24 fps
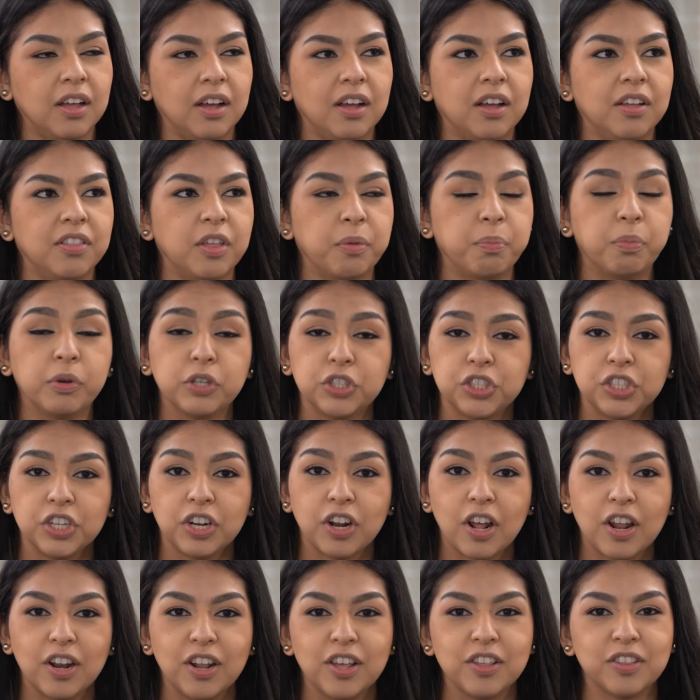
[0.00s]
Uh, they pushed it
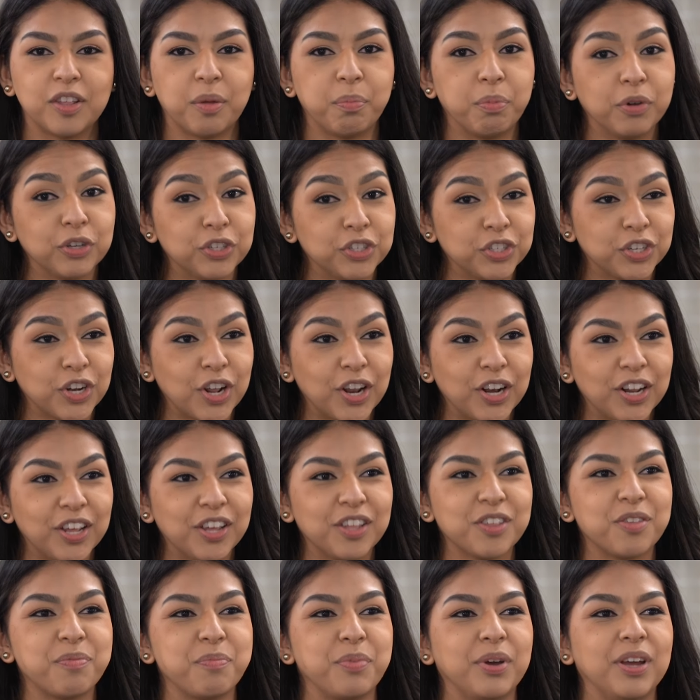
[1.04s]
on us, they pushed it on
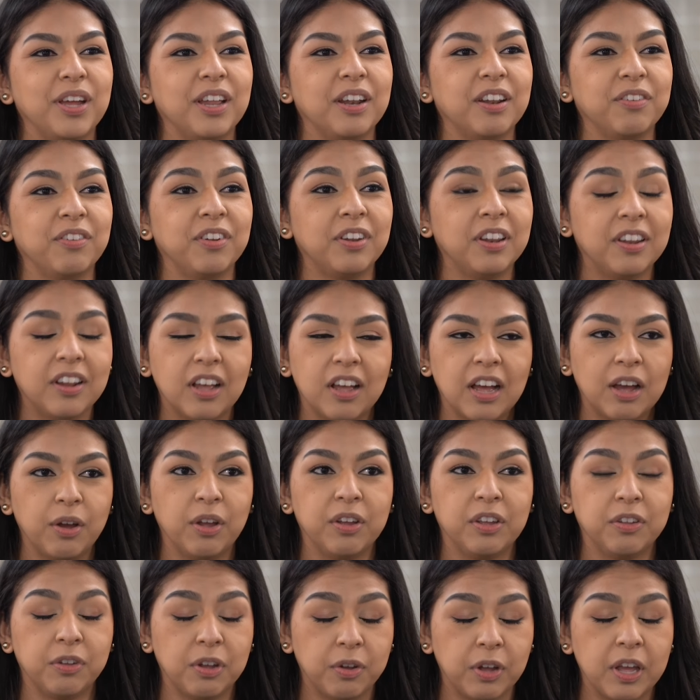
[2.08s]
us, but
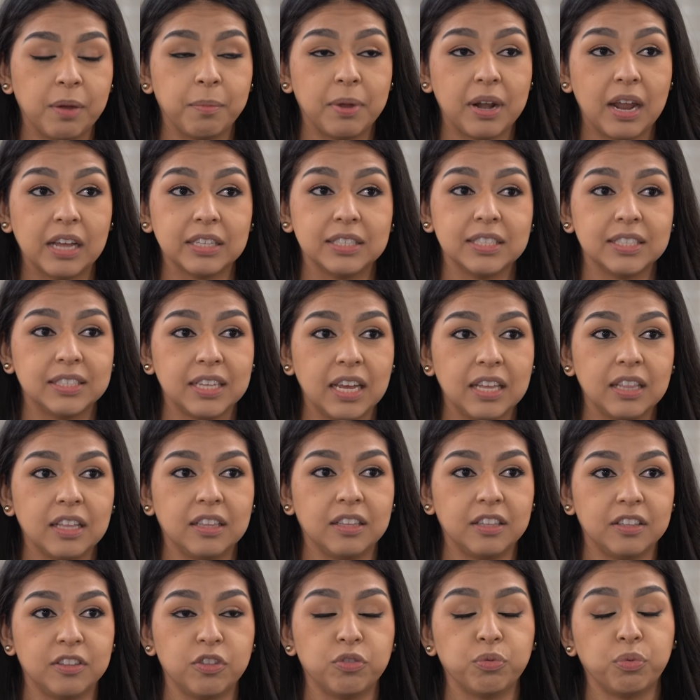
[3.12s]
I am glad to say
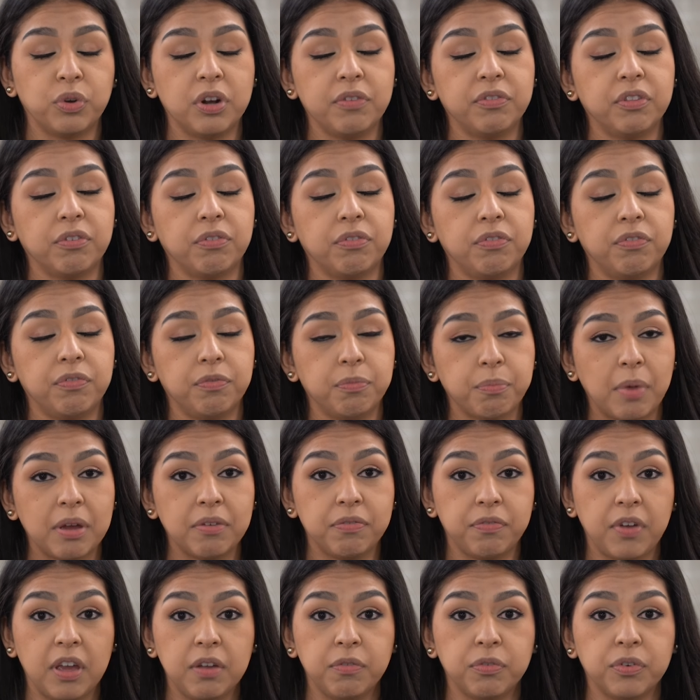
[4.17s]
that this is one of the, my
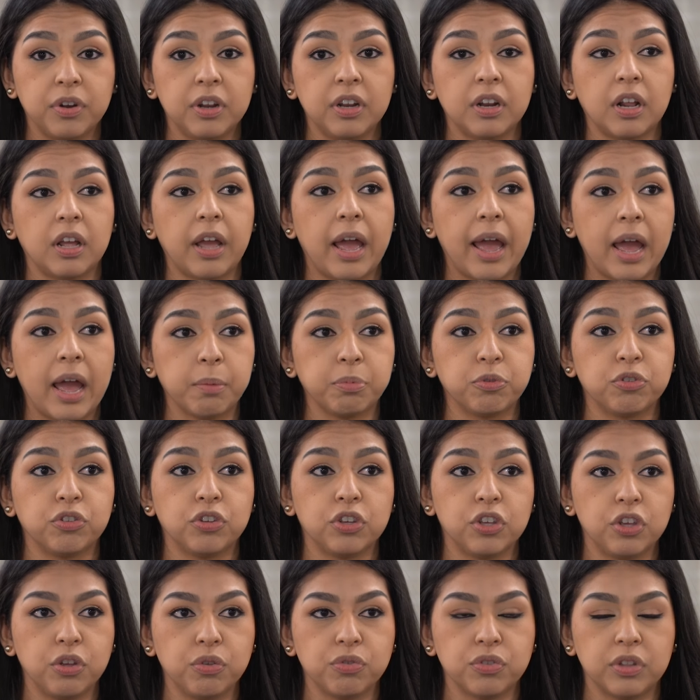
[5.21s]
favorite apps
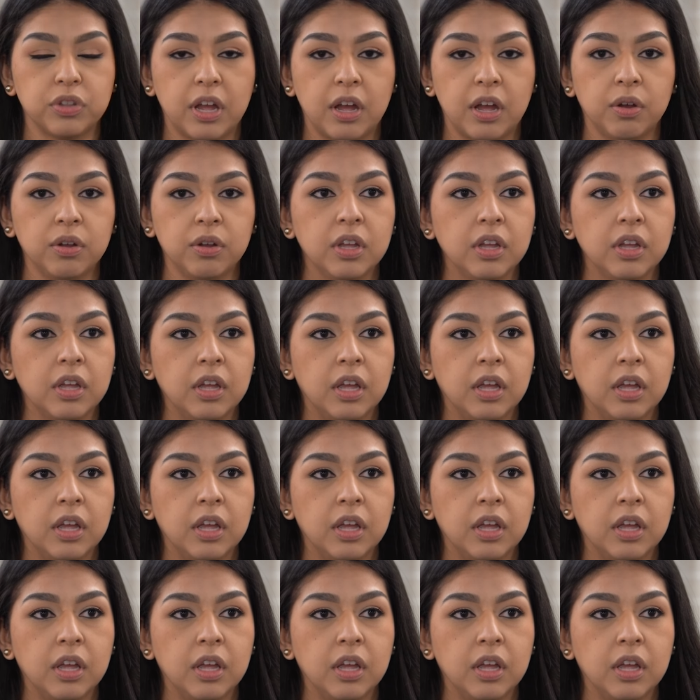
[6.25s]
to use now.